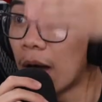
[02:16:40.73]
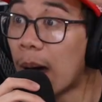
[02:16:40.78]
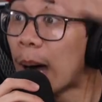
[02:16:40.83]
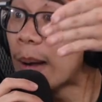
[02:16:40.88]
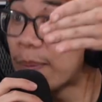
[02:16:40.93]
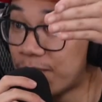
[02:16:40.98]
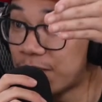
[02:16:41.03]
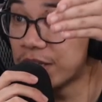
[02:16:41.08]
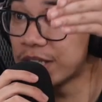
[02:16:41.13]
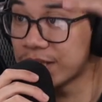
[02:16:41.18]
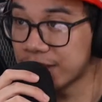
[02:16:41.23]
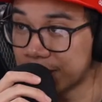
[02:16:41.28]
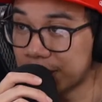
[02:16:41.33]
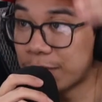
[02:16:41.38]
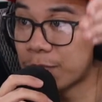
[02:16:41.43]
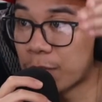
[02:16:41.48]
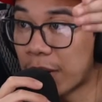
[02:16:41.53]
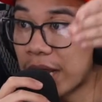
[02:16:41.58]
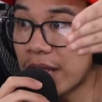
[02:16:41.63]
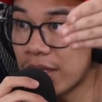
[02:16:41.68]
obviously
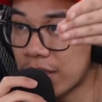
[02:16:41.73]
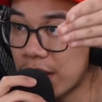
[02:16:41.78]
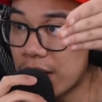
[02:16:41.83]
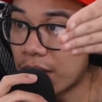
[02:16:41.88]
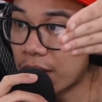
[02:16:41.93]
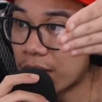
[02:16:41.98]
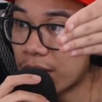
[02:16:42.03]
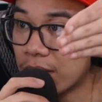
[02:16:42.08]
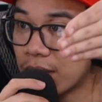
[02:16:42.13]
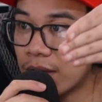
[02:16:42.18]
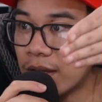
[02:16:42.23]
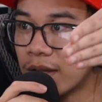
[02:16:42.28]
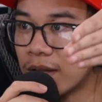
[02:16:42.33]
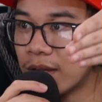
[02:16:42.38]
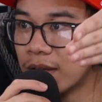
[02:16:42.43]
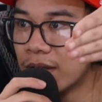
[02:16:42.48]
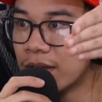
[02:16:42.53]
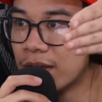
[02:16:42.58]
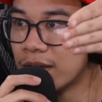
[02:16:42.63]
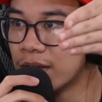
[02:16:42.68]
right there,
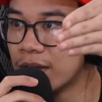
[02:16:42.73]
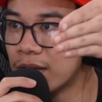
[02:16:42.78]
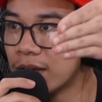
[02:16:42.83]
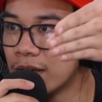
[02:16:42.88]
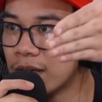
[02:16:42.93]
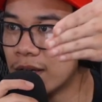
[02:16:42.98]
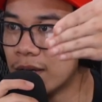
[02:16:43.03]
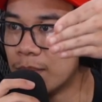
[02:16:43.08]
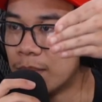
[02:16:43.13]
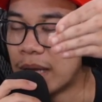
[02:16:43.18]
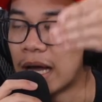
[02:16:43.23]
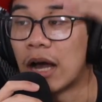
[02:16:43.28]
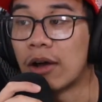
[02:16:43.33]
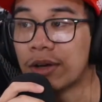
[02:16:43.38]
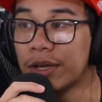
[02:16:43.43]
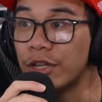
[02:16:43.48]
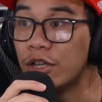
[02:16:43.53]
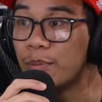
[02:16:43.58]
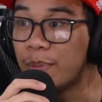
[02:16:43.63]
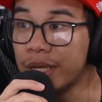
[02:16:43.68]
but how
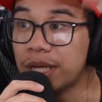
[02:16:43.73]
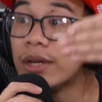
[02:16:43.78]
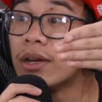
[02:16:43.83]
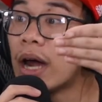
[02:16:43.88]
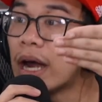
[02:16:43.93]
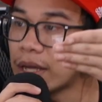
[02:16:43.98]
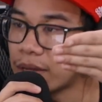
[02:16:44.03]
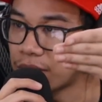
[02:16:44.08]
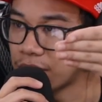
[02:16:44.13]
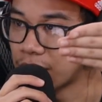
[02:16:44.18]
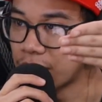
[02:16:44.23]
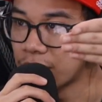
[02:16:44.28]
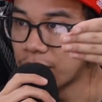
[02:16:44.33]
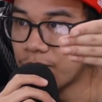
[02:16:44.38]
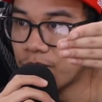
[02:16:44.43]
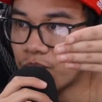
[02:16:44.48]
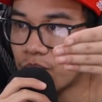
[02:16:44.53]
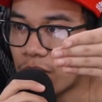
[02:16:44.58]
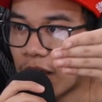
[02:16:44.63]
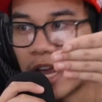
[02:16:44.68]
can you be not there?
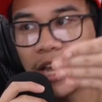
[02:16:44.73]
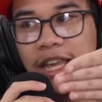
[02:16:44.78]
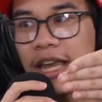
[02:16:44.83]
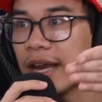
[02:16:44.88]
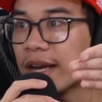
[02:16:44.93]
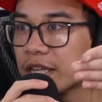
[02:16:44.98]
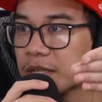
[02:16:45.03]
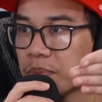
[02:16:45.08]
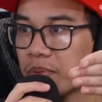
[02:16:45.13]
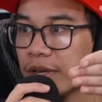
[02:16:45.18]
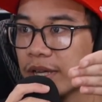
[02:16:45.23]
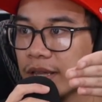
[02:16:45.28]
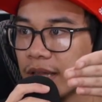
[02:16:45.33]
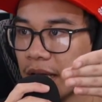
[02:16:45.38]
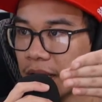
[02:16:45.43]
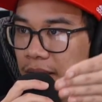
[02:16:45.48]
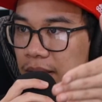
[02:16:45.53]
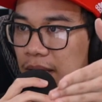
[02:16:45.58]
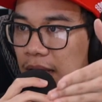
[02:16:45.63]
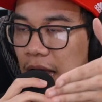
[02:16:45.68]
I can't explain
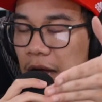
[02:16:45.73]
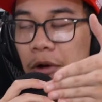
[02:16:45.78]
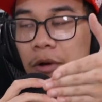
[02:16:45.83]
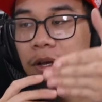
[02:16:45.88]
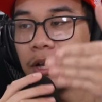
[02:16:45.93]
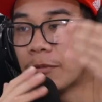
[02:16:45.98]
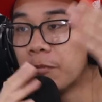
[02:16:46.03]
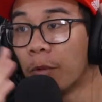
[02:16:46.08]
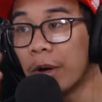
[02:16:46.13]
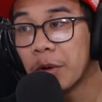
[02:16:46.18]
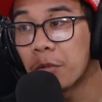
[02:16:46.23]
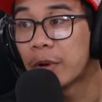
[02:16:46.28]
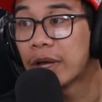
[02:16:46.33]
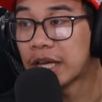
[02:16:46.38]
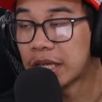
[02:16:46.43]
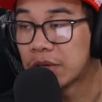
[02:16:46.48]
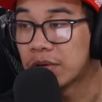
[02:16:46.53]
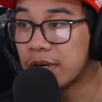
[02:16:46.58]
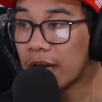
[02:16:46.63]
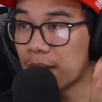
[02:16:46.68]
that. How and in what way
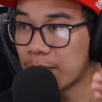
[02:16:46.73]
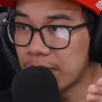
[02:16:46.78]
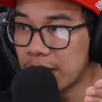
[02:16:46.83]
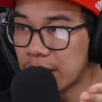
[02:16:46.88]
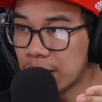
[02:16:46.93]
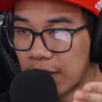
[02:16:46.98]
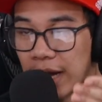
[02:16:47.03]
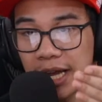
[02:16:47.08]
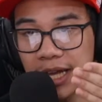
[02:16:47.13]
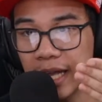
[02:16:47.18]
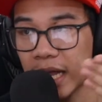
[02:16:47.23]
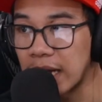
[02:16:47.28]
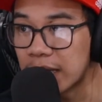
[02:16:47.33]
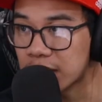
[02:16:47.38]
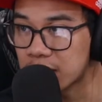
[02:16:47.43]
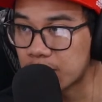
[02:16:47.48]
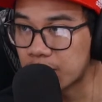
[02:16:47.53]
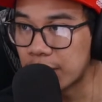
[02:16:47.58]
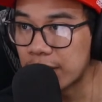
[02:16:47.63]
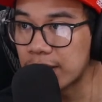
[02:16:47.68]
can you not be there? I can't
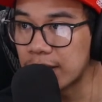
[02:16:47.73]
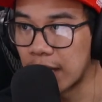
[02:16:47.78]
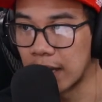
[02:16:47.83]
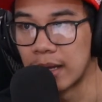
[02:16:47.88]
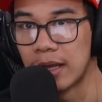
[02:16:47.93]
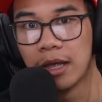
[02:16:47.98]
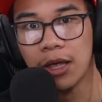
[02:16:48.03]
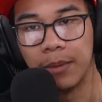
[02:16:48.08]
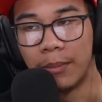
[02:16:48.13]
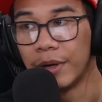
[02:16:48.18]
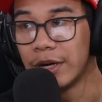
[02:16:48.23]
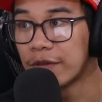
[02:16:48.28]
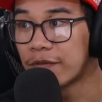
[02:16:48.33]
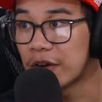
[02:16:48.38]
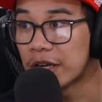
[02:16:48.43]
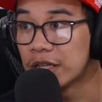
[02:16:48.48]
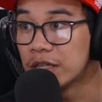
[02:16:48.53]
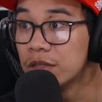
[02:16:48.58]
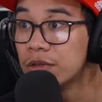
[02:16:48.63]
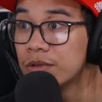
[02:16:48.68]
explain that. But if
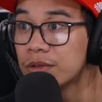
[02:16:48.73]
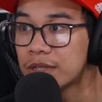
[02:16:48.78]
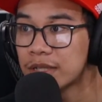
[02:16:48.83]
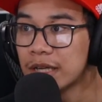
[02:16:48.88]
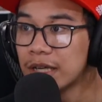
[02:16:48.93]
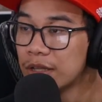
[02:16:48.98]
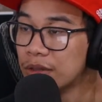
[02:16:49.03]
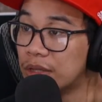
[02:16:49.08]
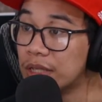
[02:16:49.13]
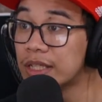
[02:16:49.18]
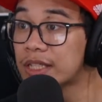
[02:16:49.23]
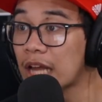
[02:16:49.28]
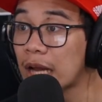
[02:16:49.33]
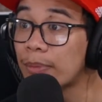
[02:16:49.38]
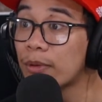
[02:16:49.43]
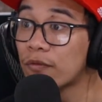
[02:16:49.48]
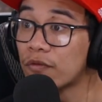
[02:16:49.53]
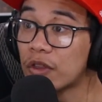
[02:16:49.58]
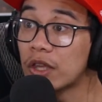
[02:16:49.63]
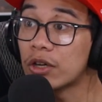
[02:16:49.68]
I use these type
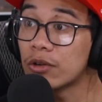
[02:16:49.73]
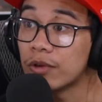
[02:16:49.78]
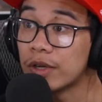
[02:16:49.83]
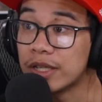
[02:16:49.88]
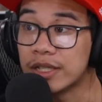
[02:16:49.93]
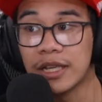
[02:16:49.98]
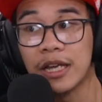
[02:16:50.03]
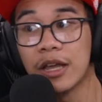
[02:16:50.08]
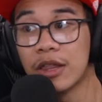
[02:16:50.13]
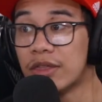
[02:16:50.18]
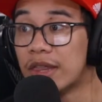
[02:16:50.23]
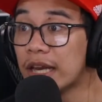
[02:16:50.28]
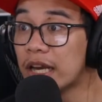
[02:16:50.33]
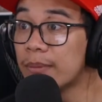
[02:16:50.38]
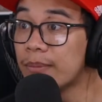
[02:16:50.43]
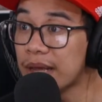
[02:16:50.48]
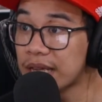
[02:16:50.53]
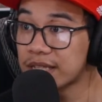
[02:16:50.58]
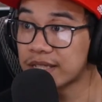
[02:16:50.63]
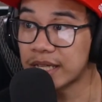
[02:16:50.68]
of theories, then it
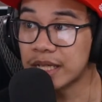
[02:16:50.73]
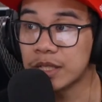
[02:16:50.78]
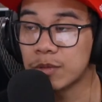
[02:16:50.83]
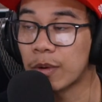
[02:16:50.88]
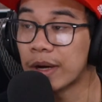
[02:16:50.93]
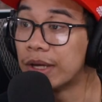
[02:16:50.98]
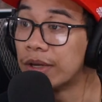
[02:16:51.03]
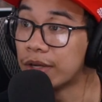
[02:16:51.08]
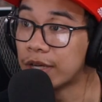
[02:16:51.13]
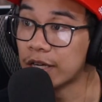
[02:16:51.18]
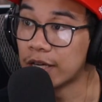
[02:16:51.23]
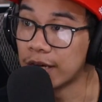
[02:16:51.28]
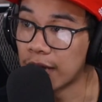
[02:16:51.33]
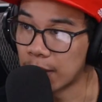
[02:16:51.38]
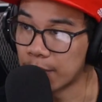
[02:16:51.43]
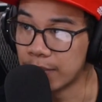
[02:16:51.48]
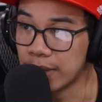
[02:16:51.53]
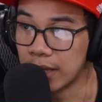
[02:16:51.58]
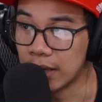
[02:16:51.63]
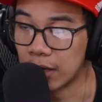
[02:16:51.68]
makes sense why you could
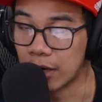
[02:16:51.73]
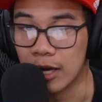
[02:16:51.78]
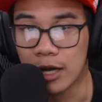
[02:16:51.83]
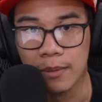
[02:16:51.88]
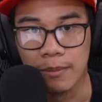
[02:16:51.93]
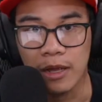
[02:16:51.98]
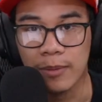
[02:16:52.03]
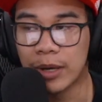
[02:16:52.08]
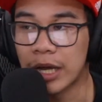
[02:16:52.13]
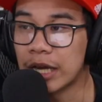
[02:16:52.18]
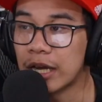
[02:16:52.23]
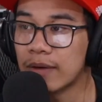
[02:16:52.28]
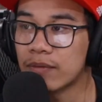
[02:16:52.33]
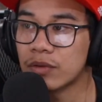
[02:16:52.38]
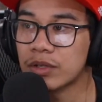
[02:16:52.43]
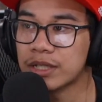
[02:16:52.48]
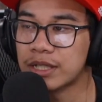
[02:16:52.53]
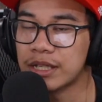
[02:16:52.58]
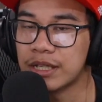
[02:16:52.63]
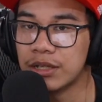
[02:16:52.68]
not be there. Maybe I'd
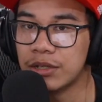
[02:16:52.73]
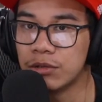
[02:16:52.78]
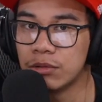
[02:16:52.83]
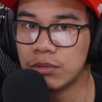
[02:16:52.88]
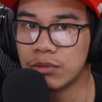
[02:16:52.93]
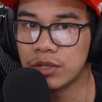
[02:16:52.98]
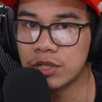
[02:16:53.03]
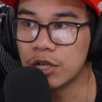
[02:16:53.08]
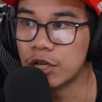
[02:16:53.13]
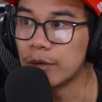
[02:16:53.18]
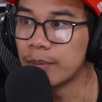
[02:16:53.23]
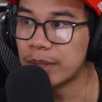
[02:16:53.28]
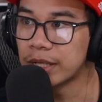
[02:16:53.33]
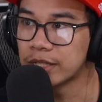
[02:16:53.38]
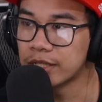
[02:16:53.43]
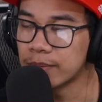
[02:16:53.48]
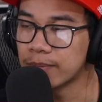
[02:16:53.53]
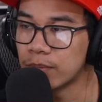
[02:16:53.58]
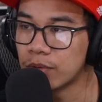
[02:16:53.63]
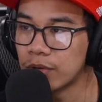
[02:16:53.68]
never seen you show up
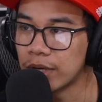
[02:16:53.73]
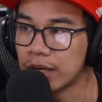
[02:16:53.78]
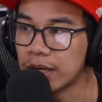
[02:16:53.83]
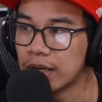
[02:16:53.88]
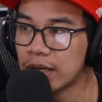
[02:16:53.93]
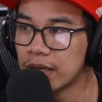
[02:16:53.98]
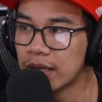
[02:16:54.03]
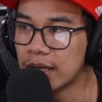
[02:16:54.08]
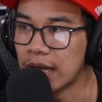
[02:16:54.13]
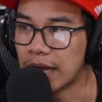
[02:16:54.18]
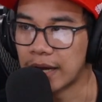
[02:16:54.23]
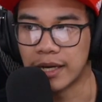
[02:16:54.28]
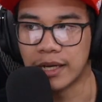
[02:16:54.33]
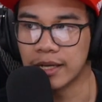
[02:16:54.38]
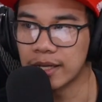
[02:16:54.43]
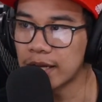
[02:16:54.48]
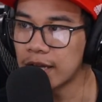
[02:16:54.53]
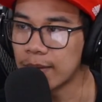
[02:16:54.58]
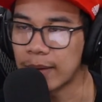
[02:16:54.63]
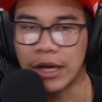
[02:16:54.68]
at some point at any
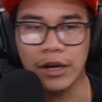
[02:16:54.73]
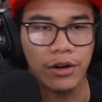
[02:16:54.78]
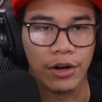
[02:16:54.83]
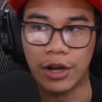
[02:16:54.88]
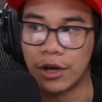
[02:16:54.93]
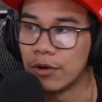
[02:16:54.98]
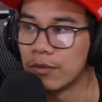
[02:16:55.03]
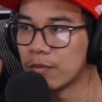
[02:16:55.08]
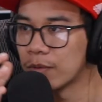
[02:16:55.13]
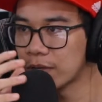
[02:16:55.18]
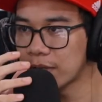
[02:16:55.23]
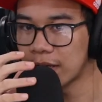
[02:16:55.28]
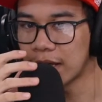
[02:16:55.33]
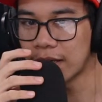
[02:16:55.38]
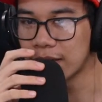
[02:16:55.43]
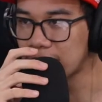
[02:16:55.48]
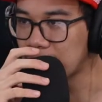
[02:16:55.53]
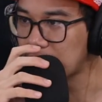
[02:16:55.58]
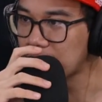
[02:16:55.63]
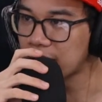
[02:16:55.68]
time. I don't know, but
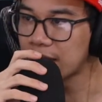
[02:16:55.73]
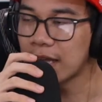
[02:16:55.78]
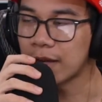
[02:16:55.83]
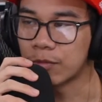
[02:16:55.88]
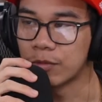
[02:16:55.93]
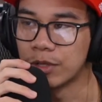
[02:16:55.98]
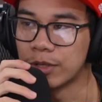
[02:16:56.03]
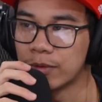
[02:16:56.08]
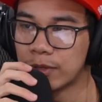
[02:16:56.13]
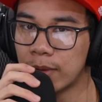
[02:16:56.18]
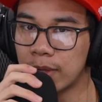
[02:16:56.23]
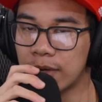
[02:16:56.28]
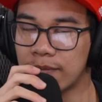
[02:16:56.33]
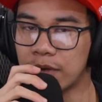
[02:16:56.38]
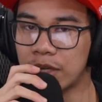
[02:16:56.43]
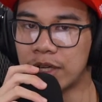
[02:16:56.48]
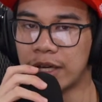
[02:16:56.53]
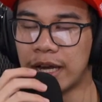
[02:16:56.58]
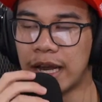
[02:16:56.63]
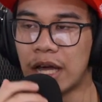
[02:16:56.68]
I can't really bring up a
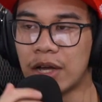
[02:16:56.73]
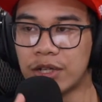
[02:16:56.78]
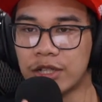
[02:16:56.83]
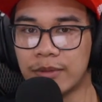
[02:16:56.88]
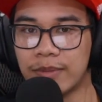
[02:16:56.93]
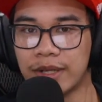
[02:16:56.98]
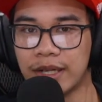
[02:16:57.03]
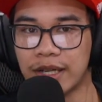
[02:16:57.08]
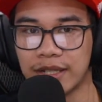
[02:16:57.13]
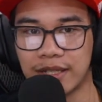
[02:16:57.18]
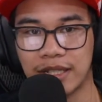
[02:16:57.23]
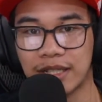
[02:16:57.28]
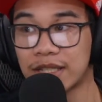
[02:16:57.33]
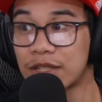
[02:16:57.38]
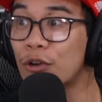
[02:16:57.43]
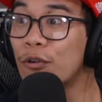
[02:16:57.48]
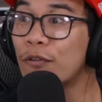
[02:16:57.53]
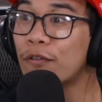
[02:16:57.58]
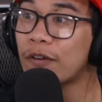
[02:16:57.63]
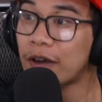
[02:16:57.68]
good analogy because it's
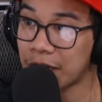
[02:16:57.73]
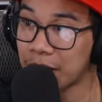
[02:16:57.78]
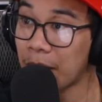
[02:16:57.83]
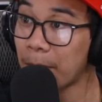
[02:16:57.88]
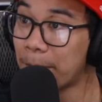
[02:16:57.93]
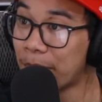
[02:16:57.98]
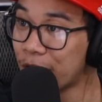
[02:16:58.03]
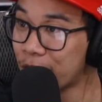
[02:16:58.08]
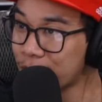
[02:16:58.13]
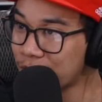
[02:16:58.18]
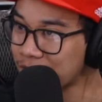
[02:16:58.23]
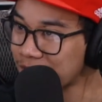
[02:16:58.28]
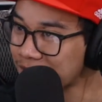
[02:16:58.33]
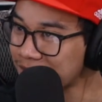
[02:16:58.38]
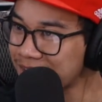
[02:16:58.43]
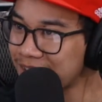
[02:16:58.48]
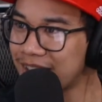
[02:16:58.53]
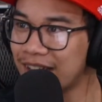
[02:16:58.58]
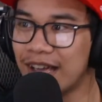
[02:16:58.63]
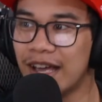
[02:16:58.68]
so fucking perfect.
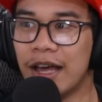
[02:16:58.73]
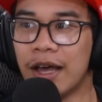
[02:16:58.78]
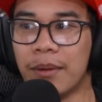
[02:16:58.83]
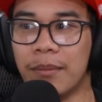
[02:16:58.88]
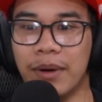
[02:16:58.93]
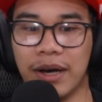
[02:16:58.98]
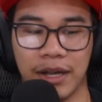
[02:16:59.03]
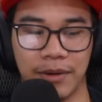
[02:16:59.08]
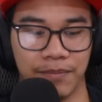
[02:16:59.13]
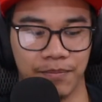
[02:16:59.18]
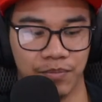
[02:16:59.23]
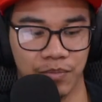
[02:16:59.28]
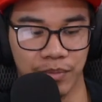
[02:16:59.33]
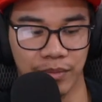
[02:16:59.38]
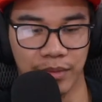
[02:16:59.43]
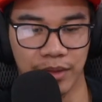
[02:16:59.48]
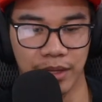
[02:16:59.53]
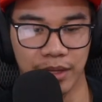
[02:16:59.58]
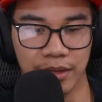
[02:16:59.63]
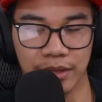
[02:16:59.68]
But
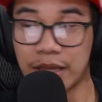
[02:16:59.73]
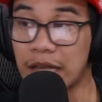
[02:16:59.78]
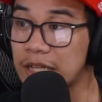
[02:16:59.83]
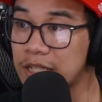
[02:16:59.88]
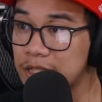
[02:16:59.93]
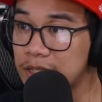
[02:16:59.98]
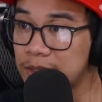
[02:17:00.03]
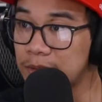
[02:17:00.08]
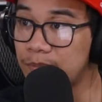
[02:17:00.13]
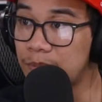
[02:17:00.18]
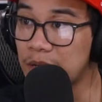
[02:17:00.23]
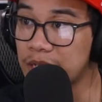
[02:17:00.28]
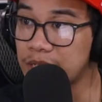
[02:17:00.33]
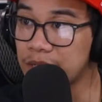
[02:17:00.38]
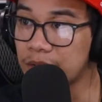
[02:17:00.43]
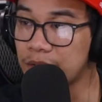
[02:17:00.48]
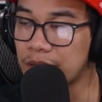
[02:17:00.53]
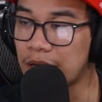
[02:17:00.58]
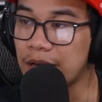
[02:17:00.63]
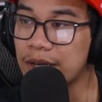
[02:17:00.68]
that's
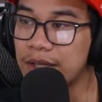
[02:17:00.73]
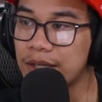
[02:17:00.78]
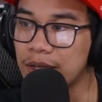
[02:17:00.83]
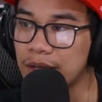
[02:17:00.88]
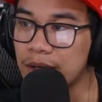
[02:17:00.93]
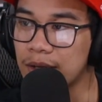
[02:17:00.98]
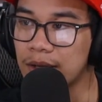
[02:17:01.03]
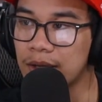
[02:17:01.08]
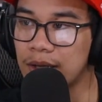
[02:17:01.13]
basically the idea.